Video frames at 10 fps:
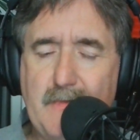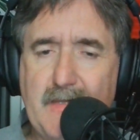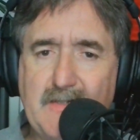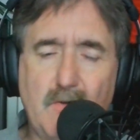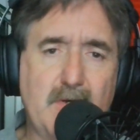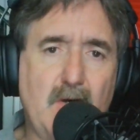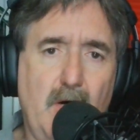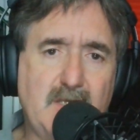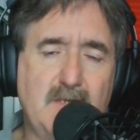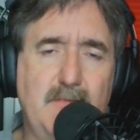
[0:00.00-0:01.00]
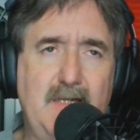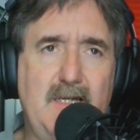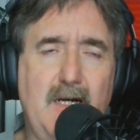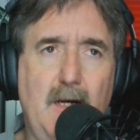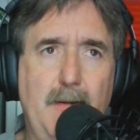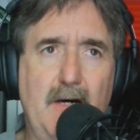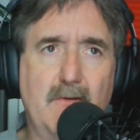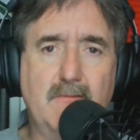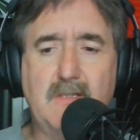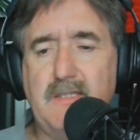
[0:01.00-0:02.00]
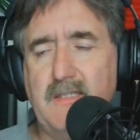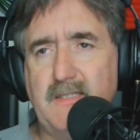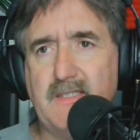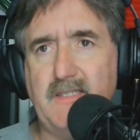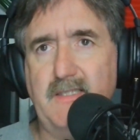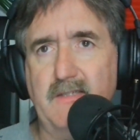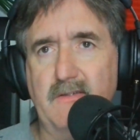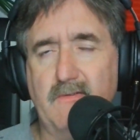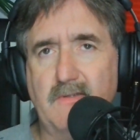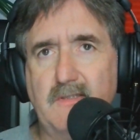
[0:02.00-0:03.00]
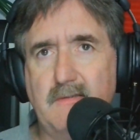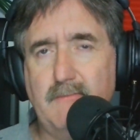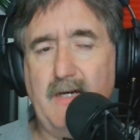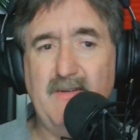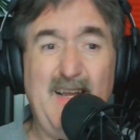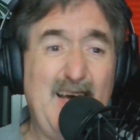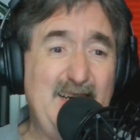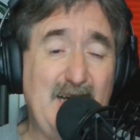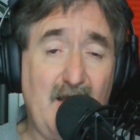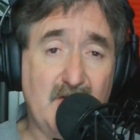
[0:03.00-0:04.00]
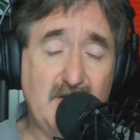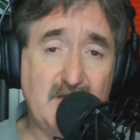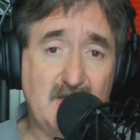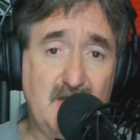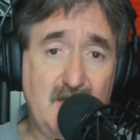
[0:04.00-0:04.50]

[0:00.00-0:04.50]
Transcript: that's only costing me about, let's see here, about $9